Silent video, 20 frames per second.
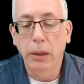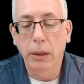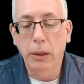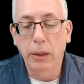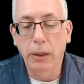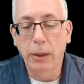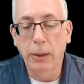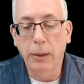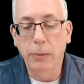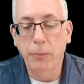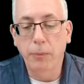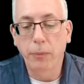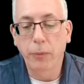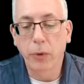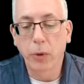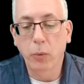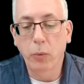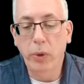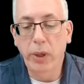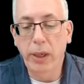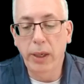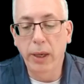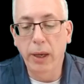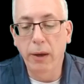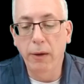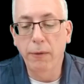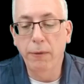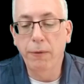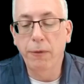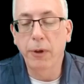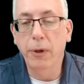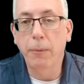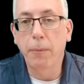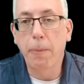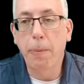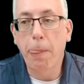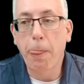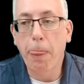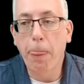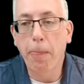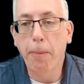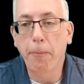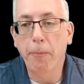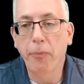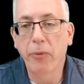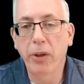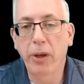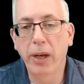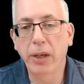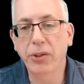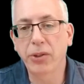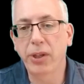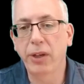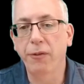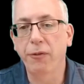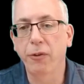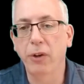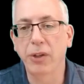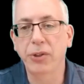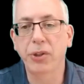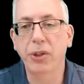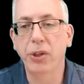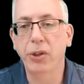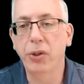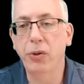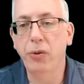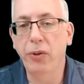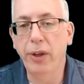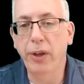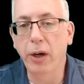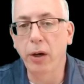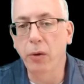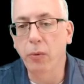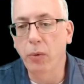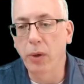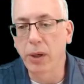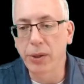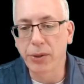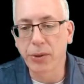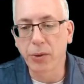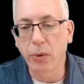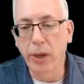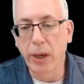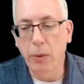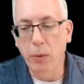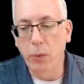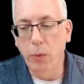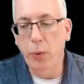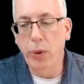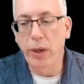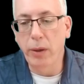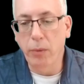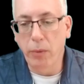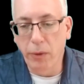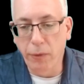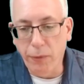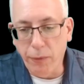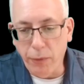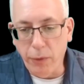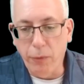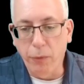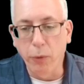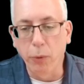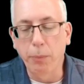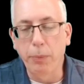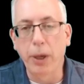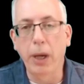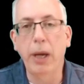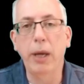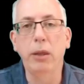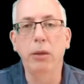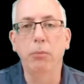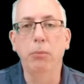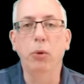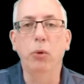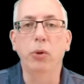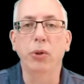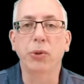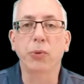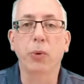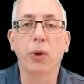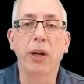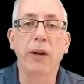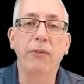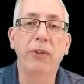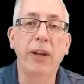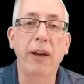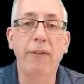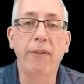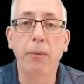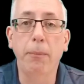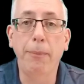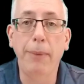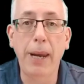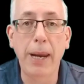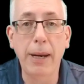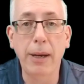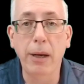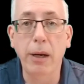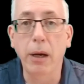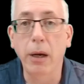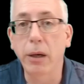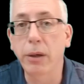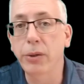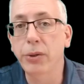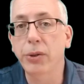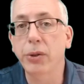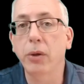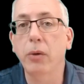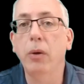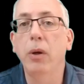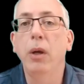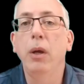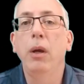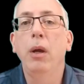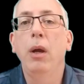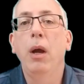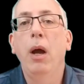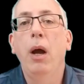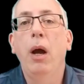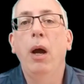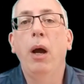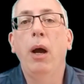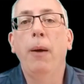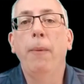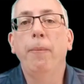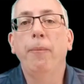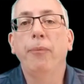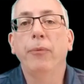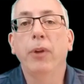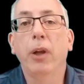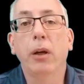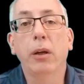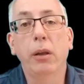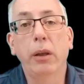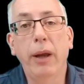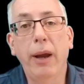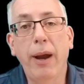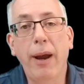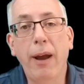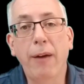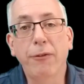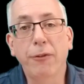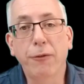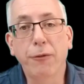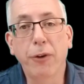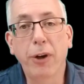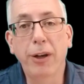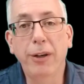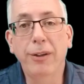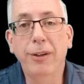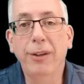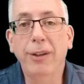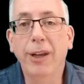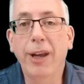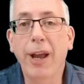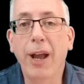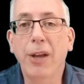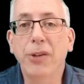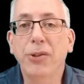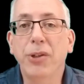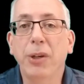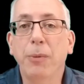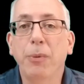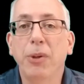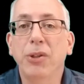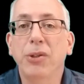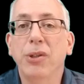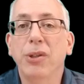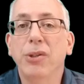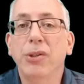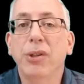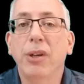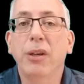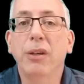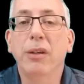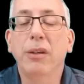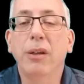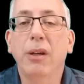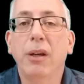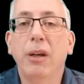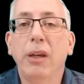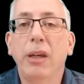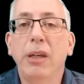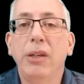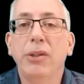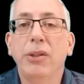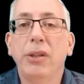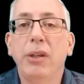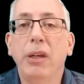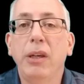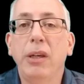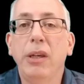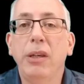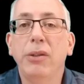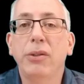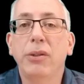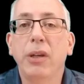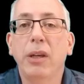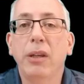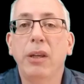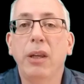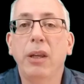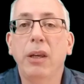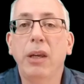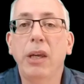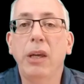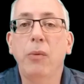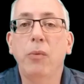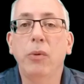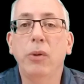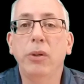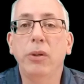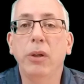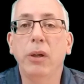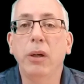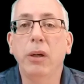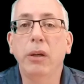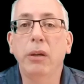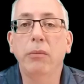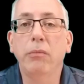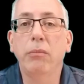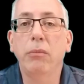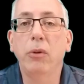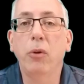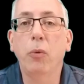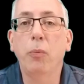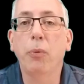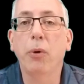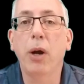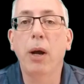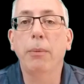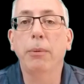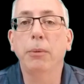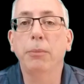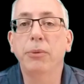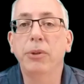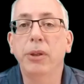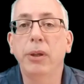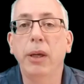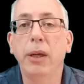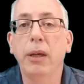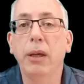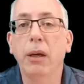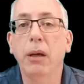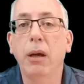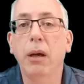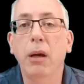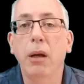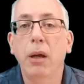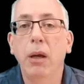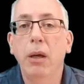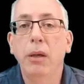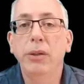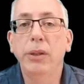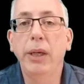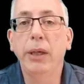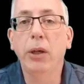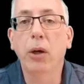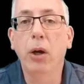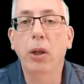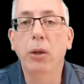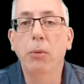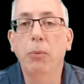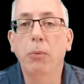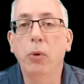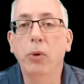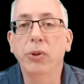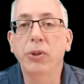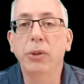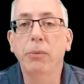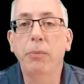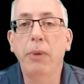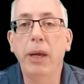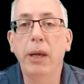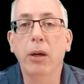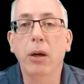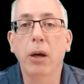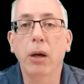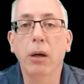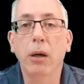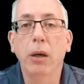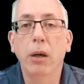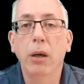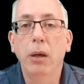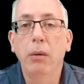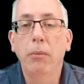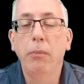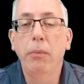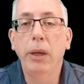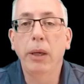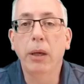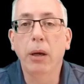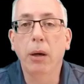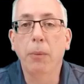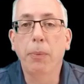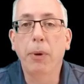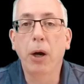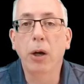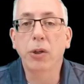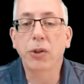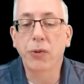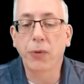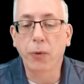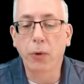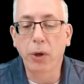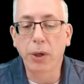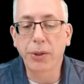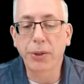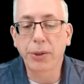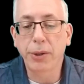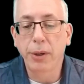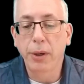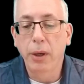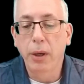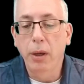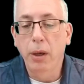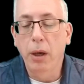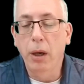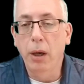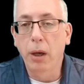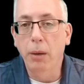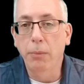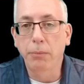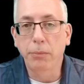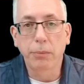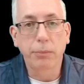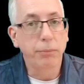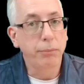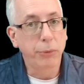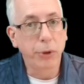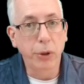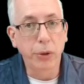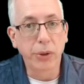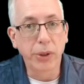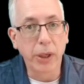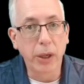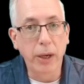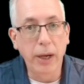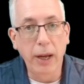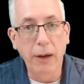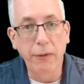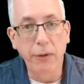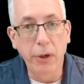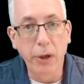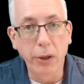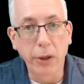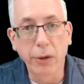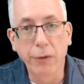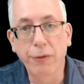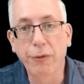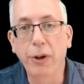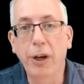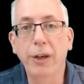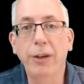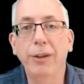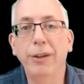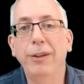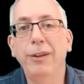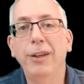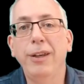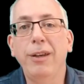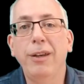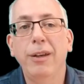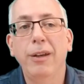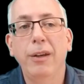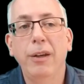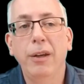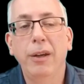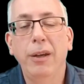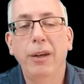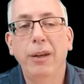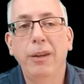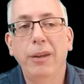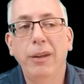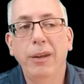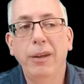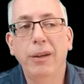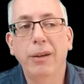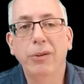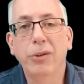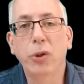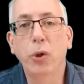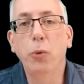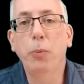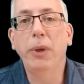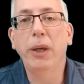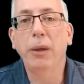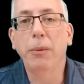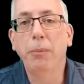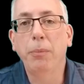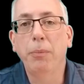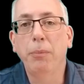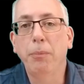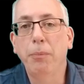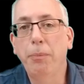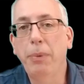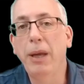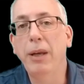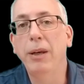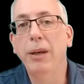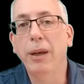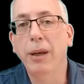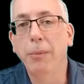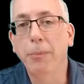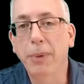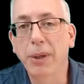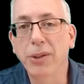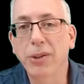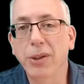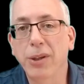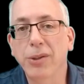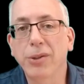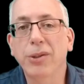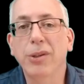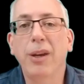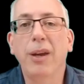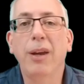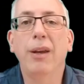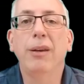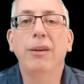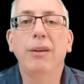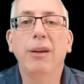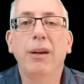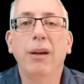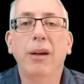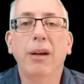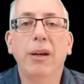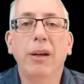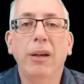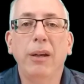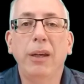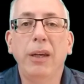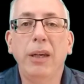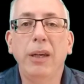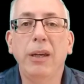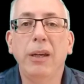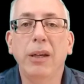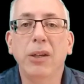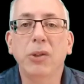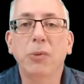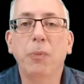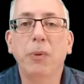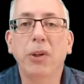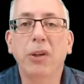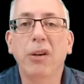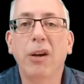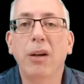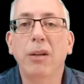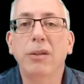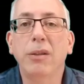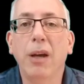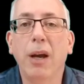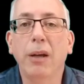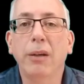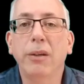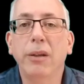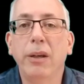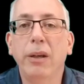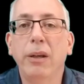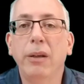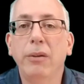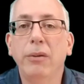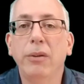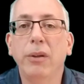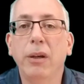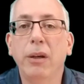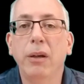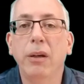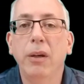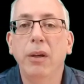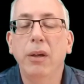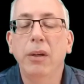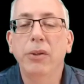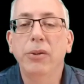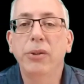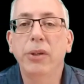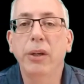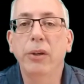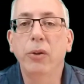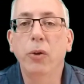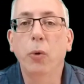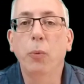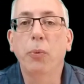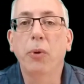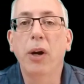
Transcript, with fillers: Um, we have um, the next thing for us to do there was okay. Well, we if, if we're buying the molds, we're gonna have to have them made here, and so um, luckily, I have a friend in the casting business, and uh, he's t- he said he would uh, no problem take uh, take on the molds and make our make our parts for us. Um, turns out I have another friend in the in the uh, tubing bending business, and uh, he has been contacted and uh, said no